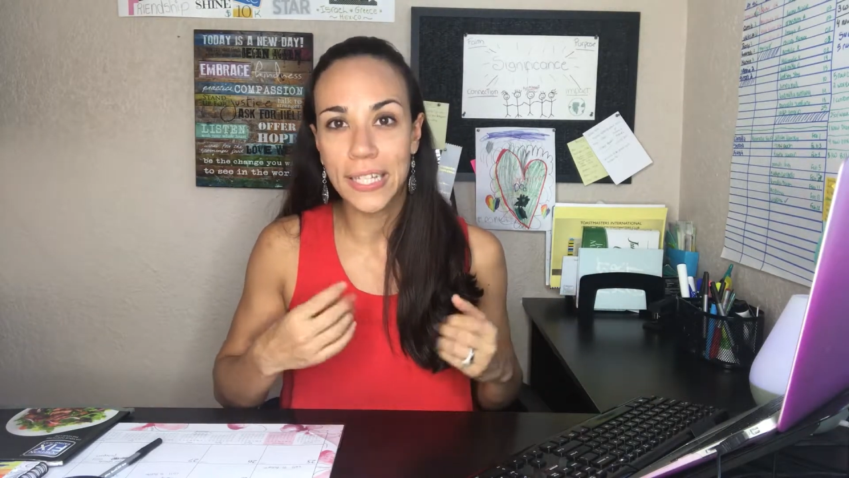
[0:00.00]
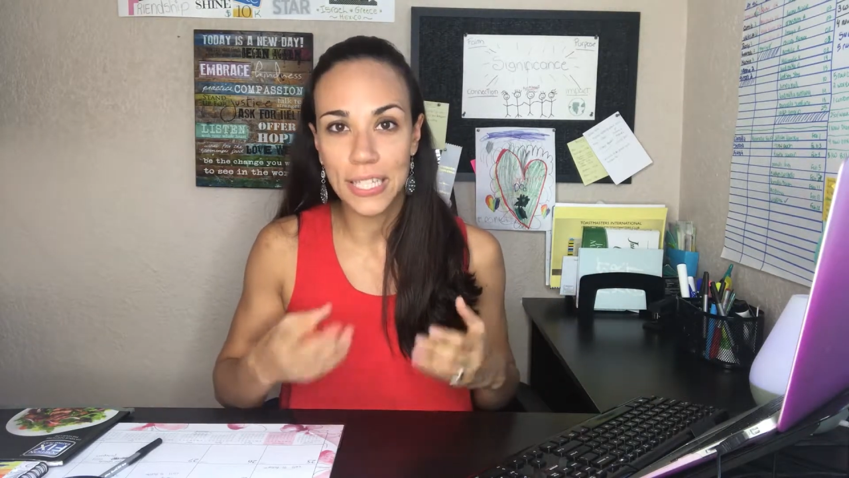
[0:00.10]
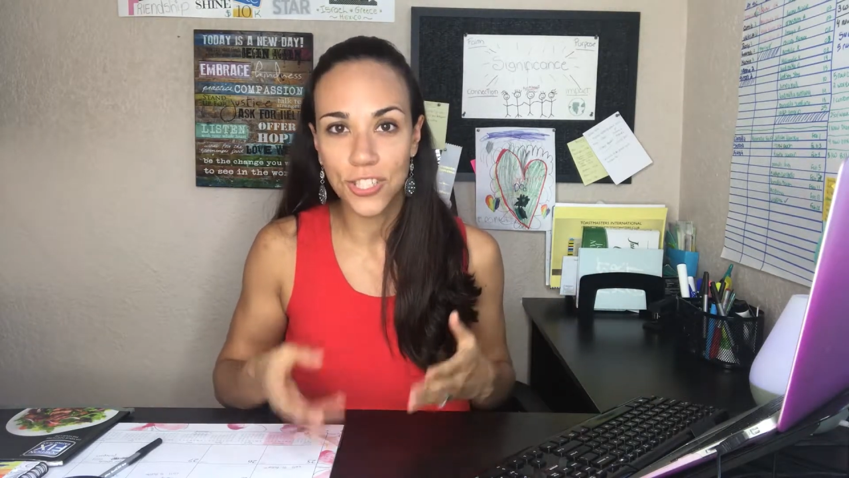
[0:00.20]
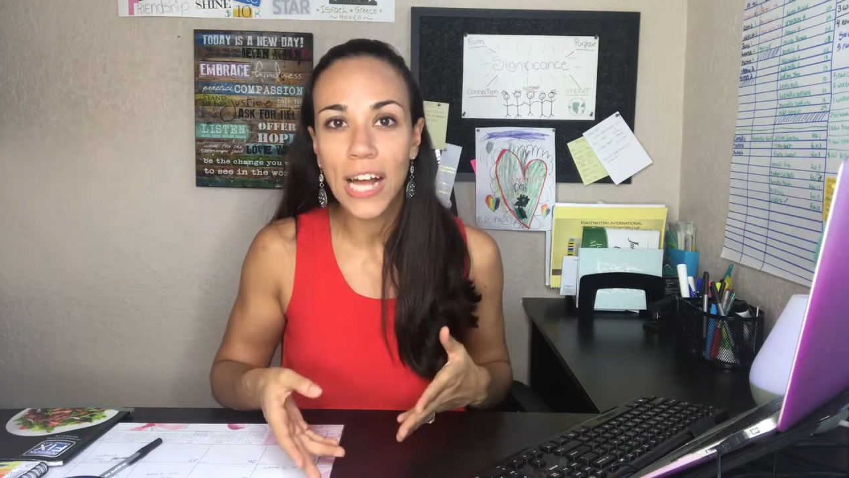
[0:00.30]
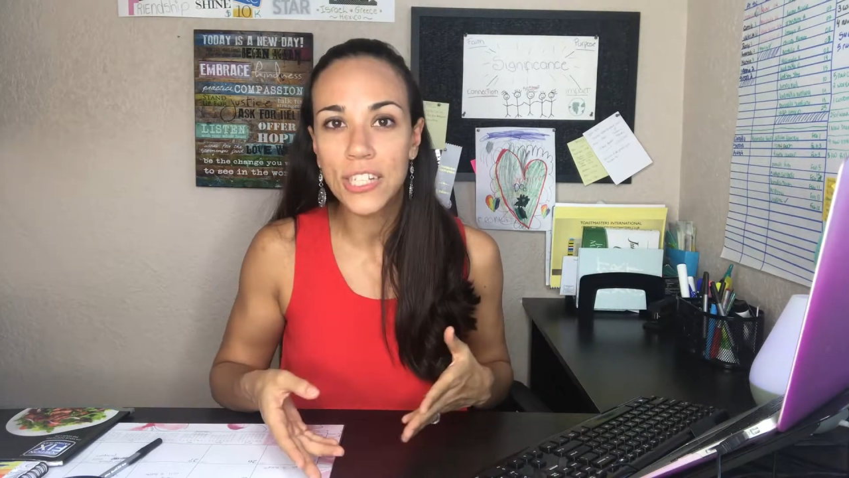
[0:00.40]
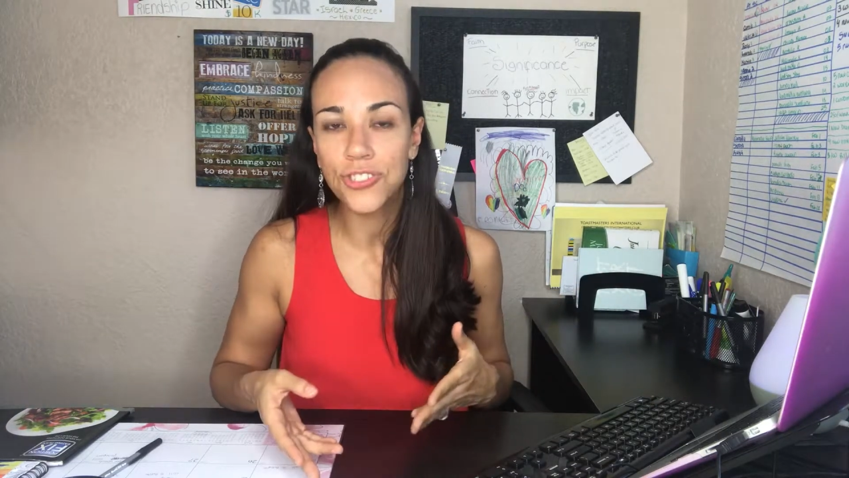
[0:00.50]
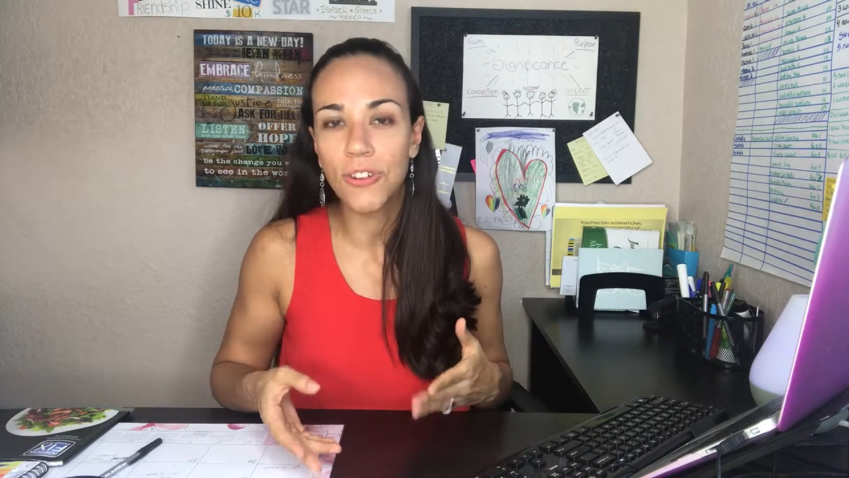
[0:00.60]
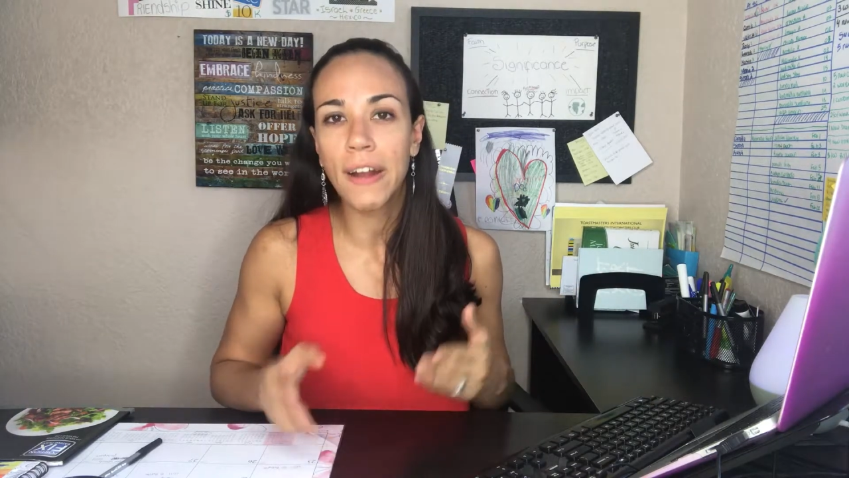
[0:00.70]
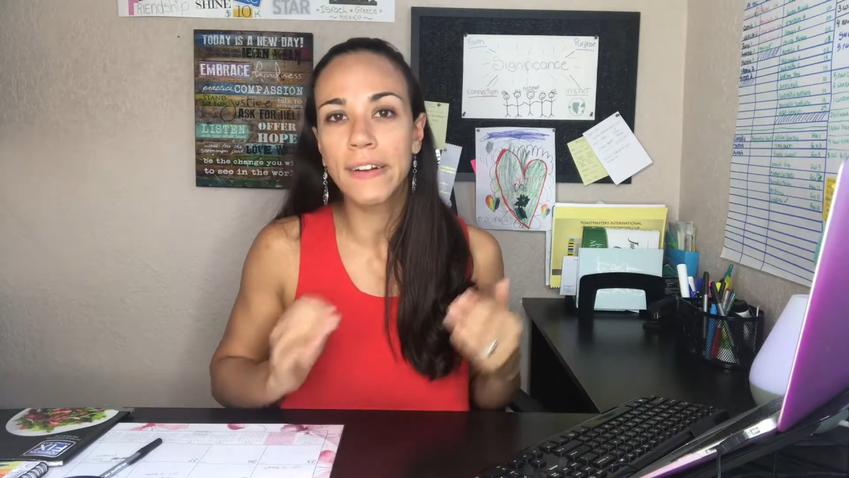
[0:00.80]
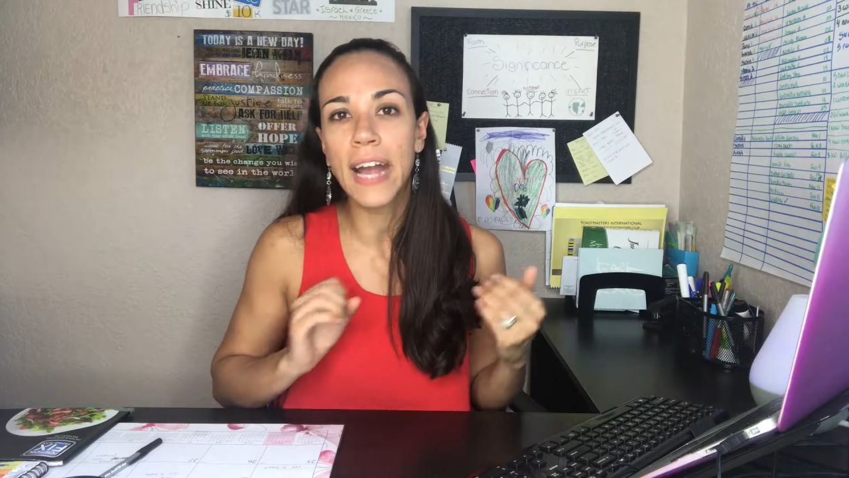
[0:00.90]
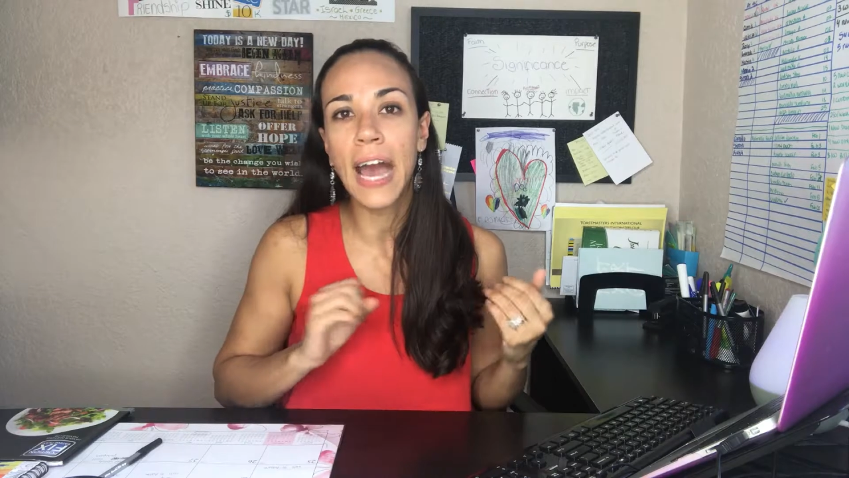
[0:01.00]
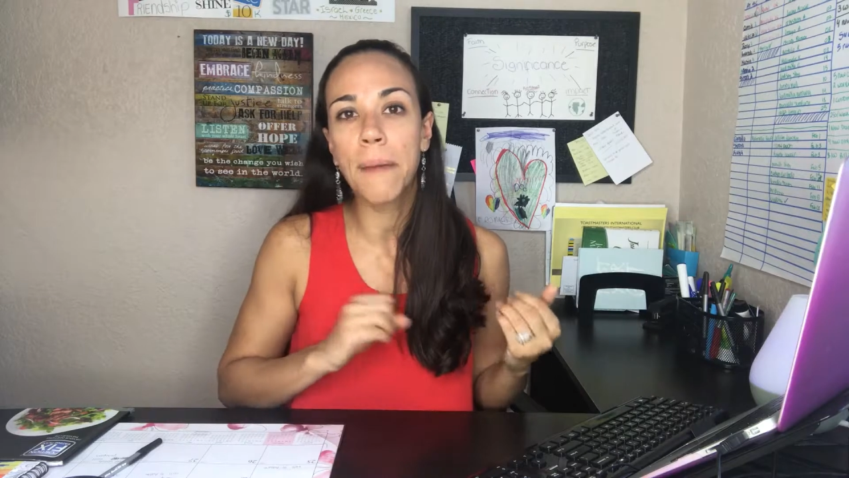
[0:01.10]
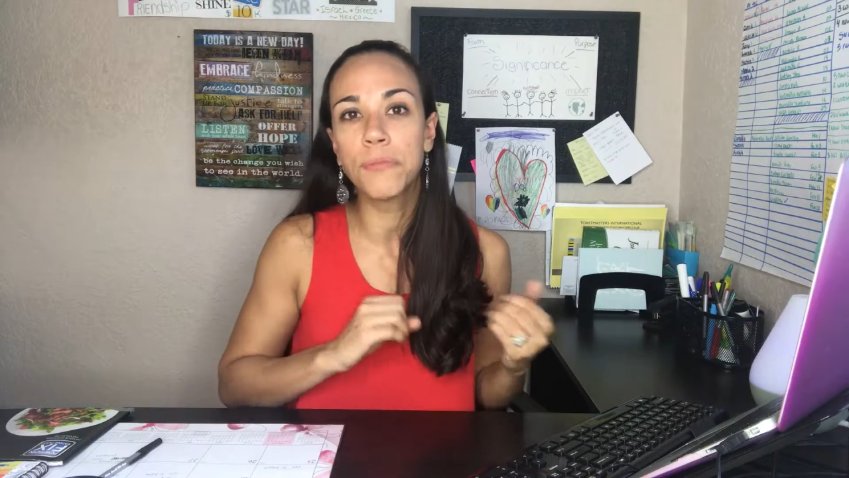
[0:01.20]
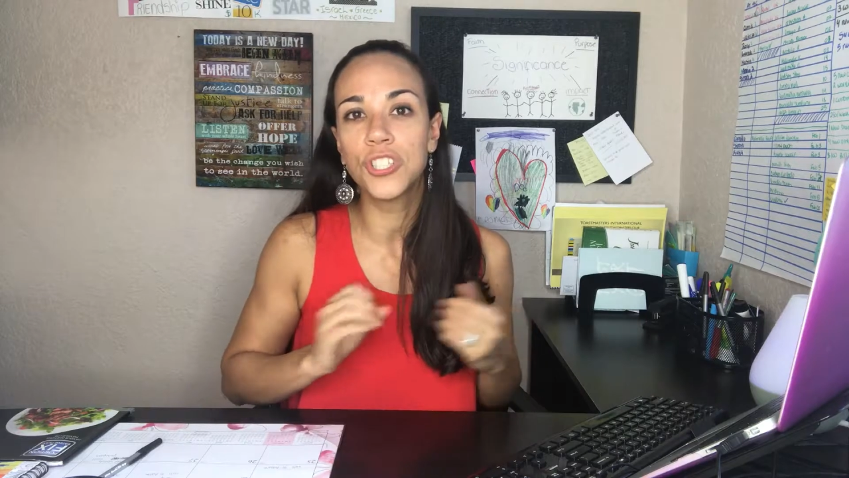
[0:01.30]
in the Challenge Tracker app,